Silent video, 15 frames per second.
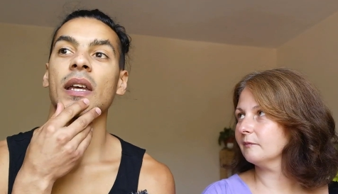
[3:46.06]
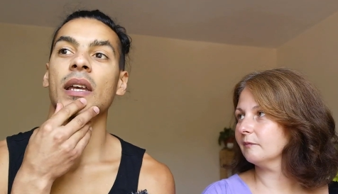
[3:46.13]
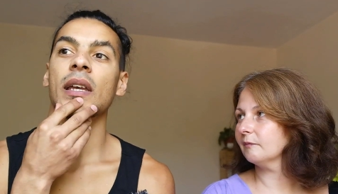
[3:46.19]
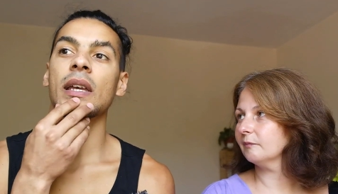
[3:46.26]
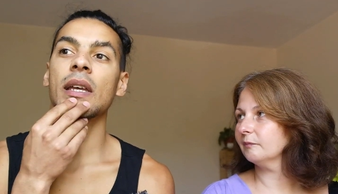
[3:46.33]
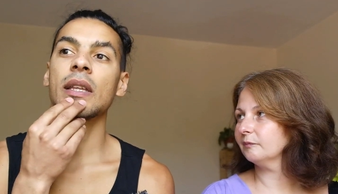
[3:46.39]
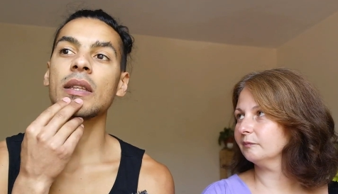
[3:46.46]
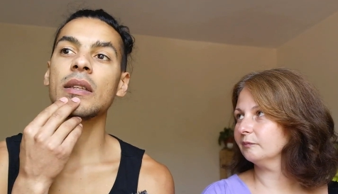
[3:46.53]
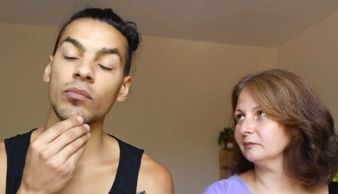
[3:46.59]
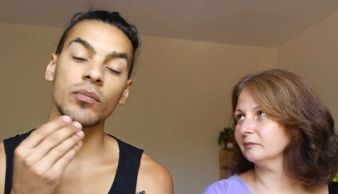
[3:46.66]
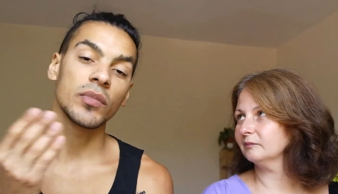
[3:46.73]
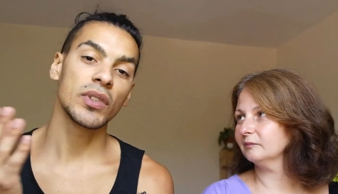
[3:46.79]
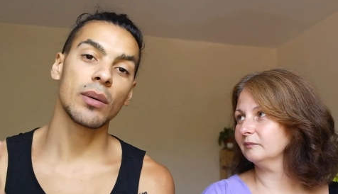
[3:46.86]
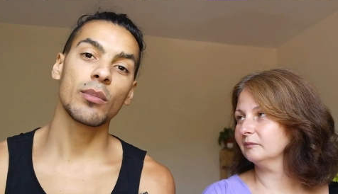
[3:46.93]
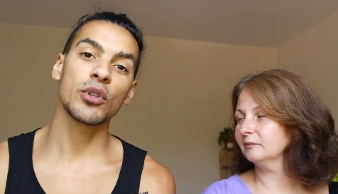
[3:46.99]
Speaker 1: and
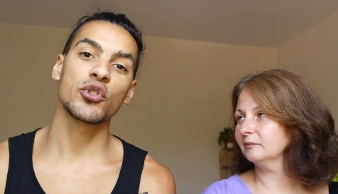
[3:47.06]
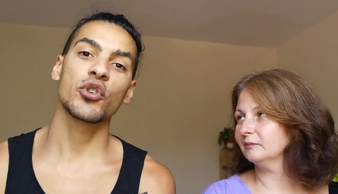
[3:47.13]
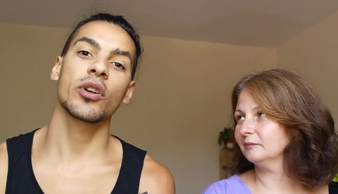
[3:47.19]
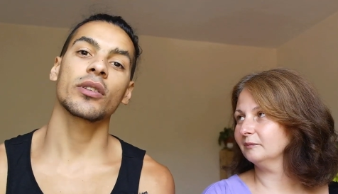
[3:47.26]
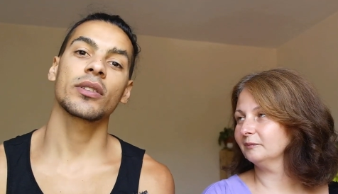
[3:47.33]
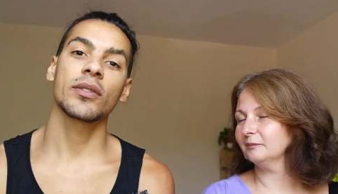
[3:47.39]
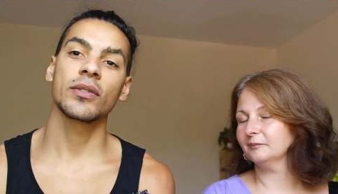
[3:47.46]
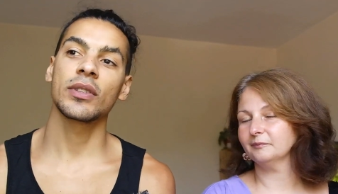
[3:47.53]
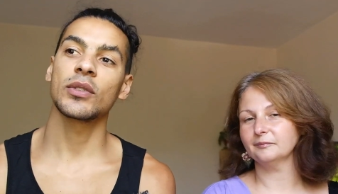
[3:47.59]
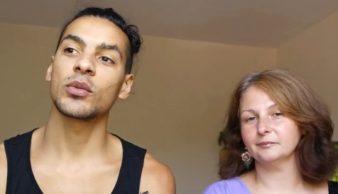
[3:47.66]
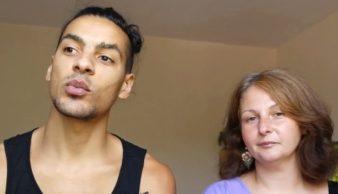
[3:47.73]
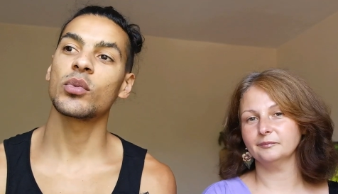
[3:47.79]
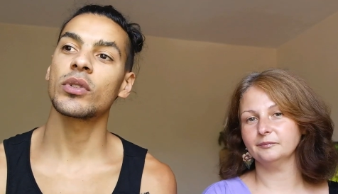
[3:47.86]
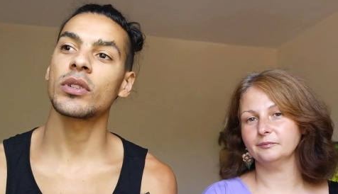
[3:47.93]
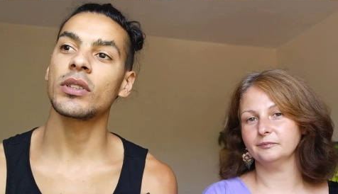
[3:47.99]
the majority of this
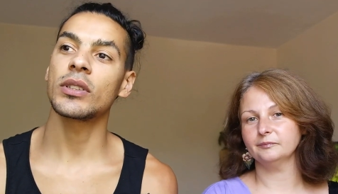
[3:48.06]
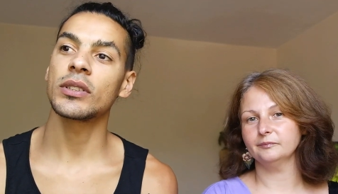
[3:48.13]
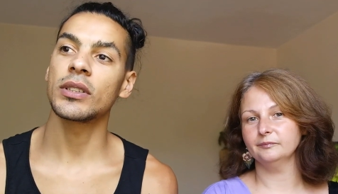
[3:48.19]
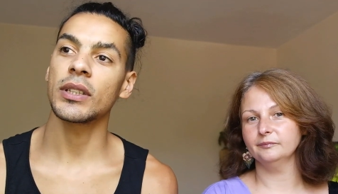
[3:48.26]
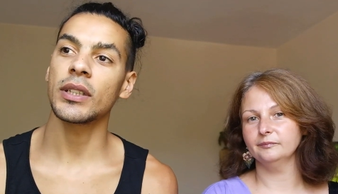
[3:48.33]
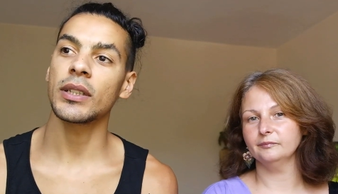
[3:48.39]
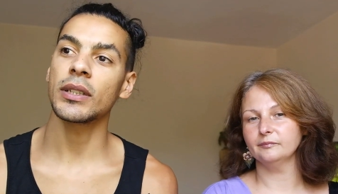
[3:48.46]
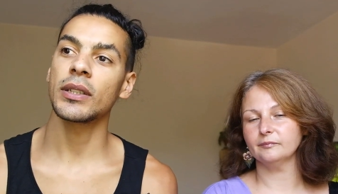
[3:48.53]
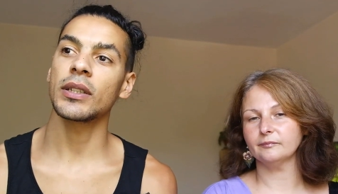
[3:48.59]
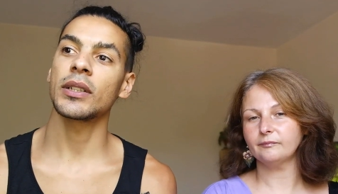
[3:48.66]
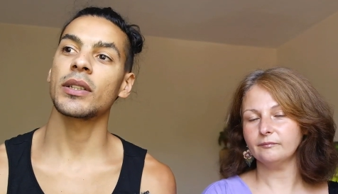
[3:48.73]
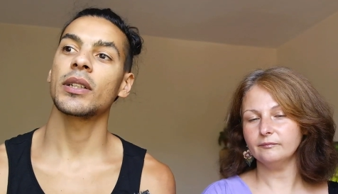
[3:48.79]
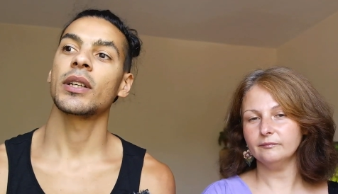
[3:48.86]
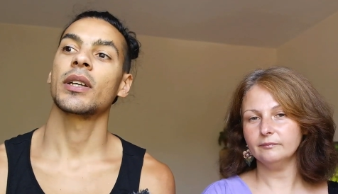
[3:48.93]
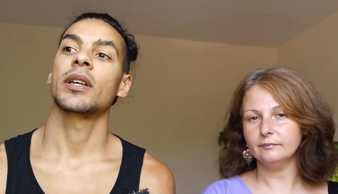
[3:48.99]
world
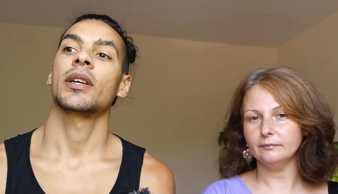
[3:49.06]
uh,